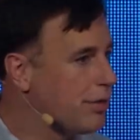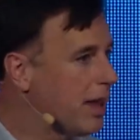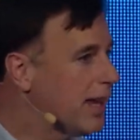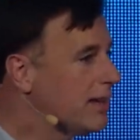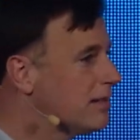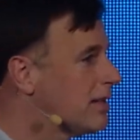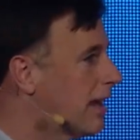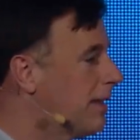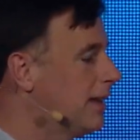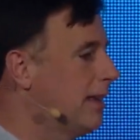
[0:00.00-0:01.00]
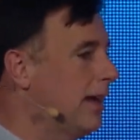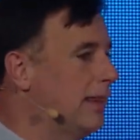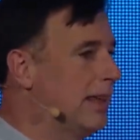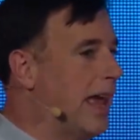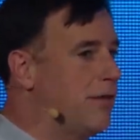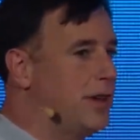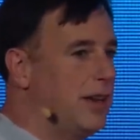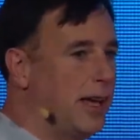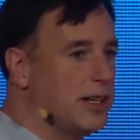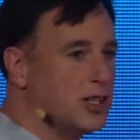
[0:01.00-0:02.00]
things, I think the AV
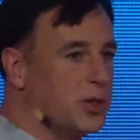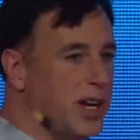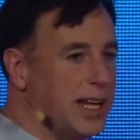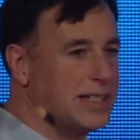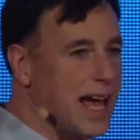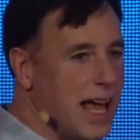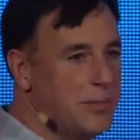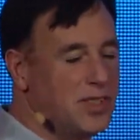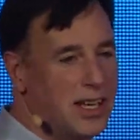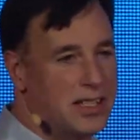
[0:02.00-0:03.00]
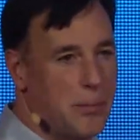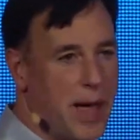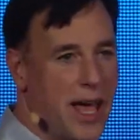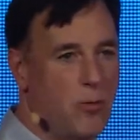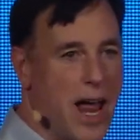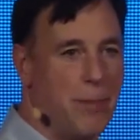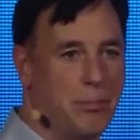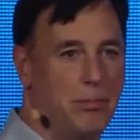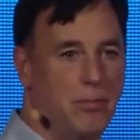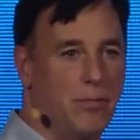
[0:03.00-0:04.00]
industry at times gets a bad rap
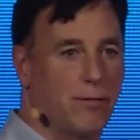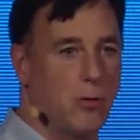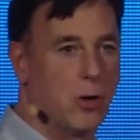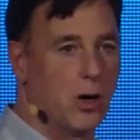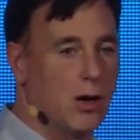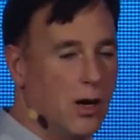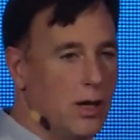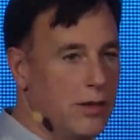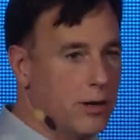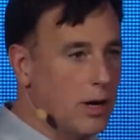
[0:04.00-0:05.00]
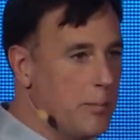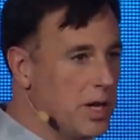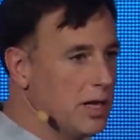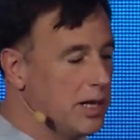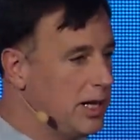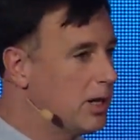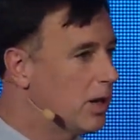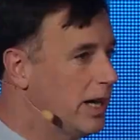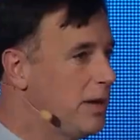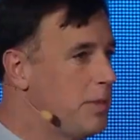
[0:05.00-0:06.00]
for their ability or
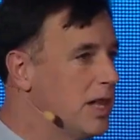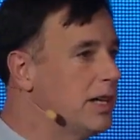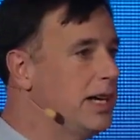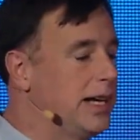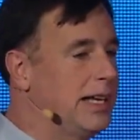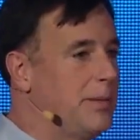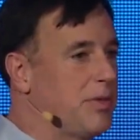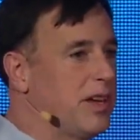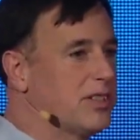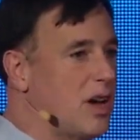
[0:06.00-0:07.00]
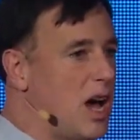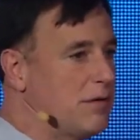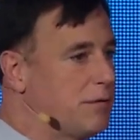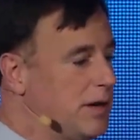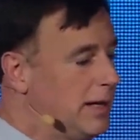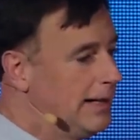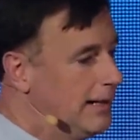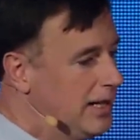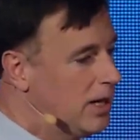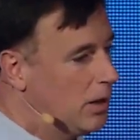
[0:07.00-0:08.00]
inability to keep things off.
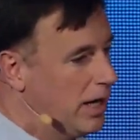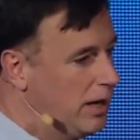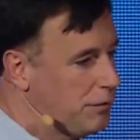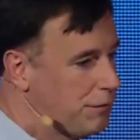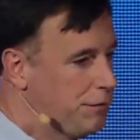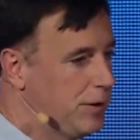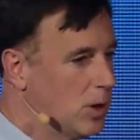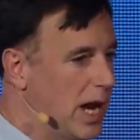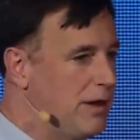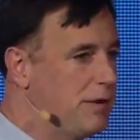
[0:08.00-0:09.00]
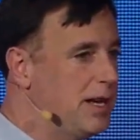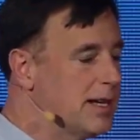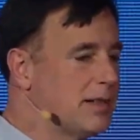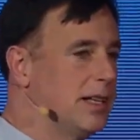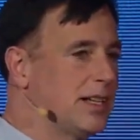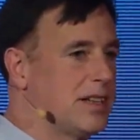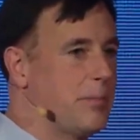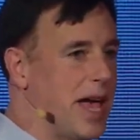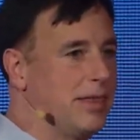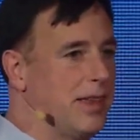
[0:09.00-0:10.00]
If your AV is a list of
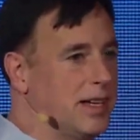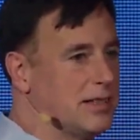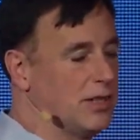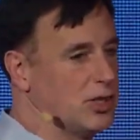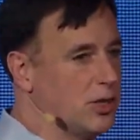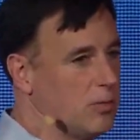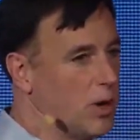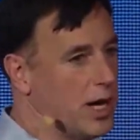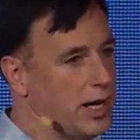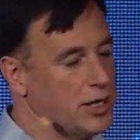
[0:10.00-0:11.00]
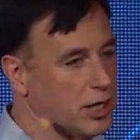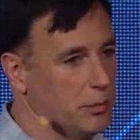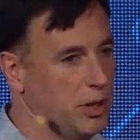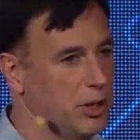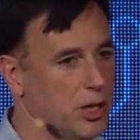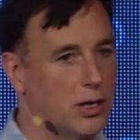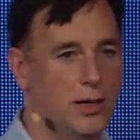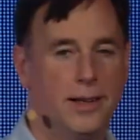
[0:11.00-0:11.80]
bad things that shouldn't run on your computer,